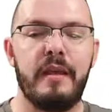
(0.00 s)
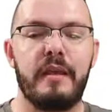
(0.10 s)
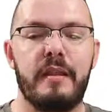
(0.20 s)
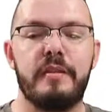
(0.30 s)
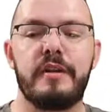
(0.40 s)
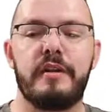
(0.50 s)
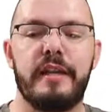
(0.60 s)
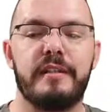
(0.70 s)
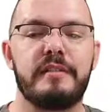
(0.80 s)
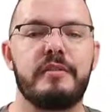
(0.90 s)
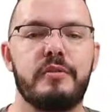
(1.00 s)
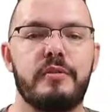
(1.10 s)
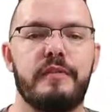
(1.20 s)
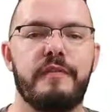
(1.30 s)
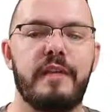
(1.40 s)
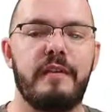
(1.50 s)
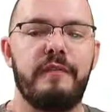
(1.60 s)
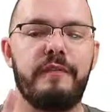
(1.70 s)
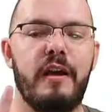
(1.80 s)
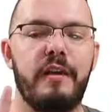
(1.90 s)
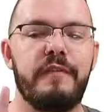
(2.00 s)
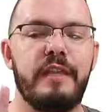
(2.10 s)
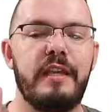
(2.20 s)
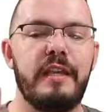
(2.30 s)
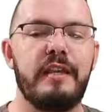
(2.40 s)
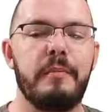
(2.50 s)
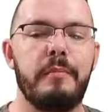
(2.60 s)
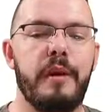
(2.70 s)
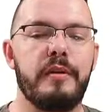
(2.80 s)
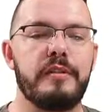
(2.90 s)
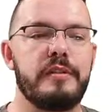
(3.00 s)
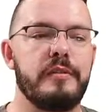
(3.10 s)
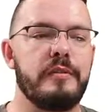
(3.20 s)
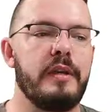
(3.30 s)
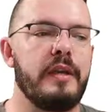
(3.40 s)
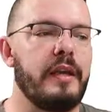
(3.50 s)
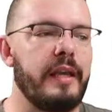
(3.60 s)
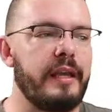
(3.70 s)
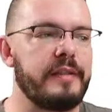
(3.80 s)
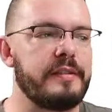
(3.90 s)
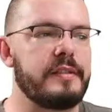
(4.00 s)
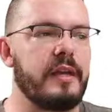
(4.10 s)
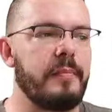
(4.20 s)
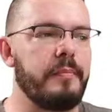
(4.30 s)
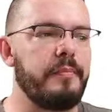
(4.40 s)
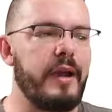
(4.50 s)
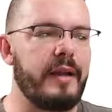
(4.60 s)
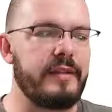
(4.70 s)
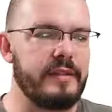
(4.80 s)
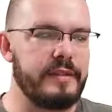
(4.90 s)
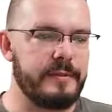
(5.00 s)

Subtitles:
Those are his sort of 5 key components to his practice.